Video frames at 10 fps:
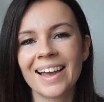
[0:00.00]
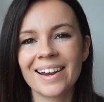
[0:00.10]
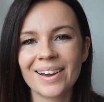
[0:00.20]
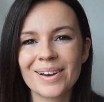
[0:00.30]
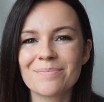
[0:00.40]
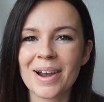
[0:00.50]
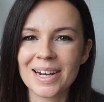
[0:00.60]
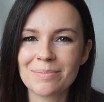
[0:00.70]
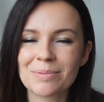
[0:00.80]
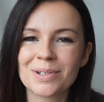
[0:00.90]
Hello, my
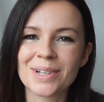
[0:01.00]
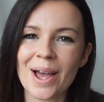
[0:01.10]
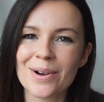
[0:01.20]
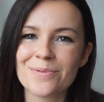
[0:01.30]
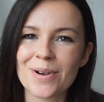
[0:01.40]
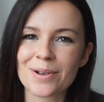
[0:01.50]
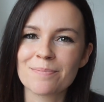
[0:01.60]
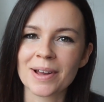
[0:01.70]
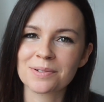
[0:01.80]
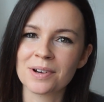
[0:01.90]
name is Michelle and welcome
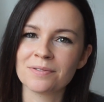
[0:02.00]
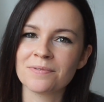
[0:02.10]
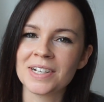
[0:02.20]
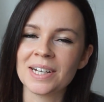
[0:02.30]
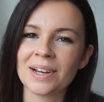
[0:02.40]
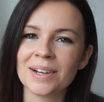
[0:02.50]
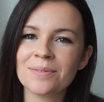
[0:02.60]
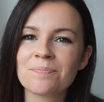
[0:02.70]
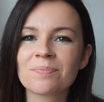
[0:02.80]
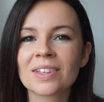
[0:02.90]
back to another
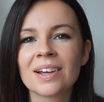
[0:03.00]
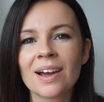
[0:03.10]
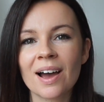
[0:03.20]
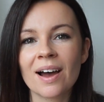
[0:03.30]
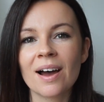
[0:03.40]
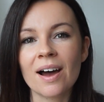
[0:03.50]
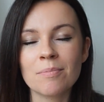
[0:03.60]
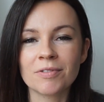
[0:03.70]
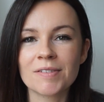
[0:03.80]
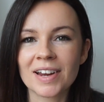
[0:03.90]
video.
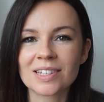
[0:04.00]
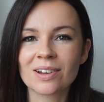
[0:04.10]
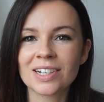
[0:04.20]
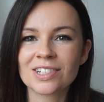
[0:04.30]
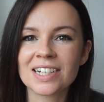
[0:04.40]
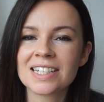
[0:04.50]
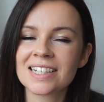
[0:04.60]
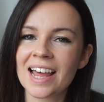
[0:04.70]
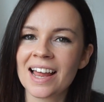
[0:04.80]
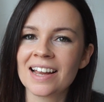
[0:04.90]
I'm a reflexologist
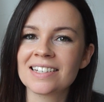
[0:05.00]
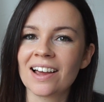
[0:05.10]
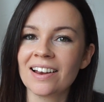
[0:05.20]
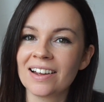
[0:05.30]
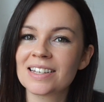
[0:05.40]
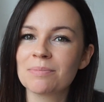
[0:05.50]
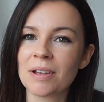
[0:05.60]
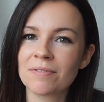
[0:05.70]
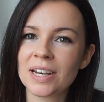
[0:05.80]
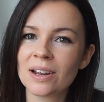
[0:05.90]
and I like to
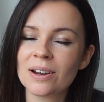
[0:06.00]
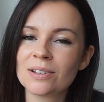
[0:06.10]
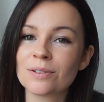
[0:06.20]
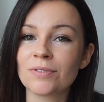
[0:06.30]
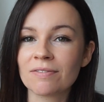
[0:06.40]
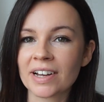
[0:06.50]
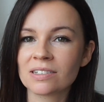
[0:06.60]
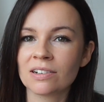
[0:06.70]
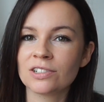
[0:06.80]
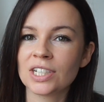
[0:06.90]
make videos on
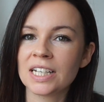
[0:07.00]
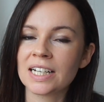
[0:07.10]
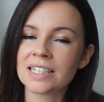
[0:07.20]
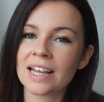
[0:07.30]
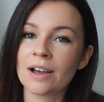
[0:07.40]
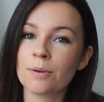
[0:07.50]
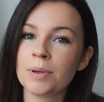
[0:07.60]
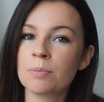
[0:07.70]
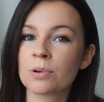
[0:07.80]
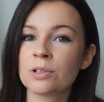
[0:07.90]
reflexology and how
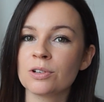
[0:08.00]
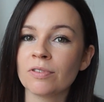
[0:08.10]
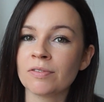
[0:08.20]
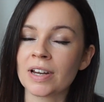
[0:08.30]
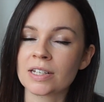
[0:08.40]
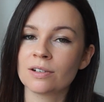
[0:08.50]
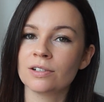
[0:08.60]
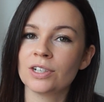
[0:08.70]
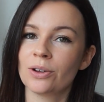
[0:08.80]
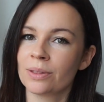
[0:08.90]
people can do
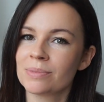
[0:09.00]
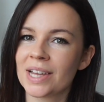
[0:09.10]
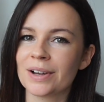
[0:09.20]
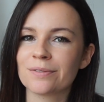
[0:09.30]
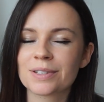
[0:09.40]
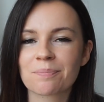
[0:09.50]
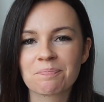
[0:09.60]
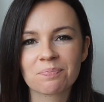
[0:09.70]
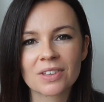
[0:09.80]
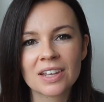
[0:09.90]
reflexology on themselves.
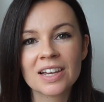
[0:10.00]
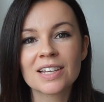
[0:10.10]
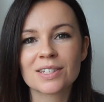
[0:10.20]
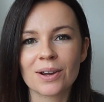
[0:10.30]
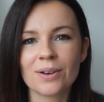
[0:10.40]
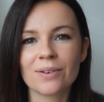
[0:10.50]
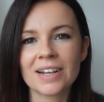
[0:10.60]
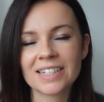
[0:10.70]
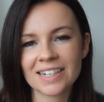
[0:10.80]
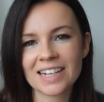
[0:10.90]
So
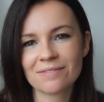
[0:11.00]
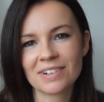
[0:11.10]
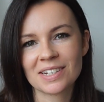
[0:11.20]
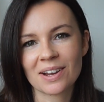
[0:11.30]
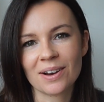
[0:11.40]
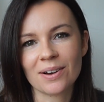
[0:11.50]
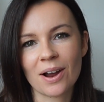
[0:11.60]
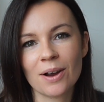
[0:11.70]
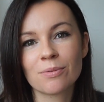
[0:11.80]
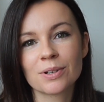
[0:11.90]
in today's video
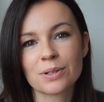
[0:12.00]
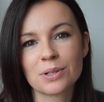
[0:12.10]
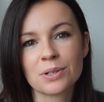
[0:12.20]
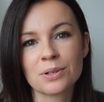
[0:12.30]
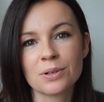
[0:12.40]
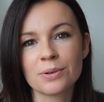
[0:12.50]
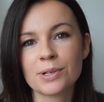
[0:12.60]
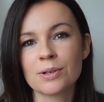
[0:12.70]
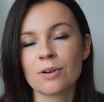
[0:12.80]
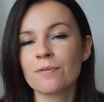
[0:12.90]
I want to
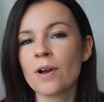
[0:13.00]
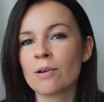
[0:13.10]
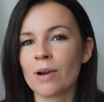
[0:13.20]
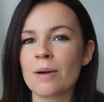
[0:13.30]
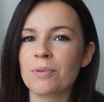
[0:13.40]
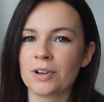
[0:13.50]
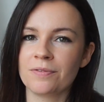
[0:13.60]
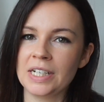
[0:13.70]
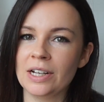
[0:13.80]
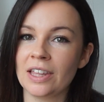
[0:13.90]
do a follow-up on a
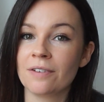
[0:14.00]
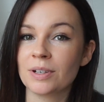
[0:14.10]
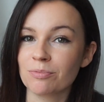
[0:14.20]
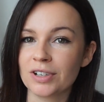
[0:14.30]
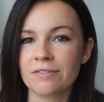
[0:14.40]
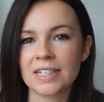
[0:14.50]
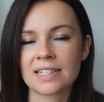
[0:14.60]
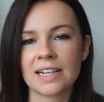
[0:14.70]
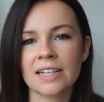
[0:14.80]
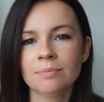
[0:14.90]
video that I've done
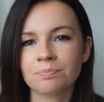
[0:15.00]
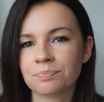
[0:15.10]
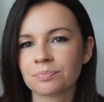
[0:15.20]
previously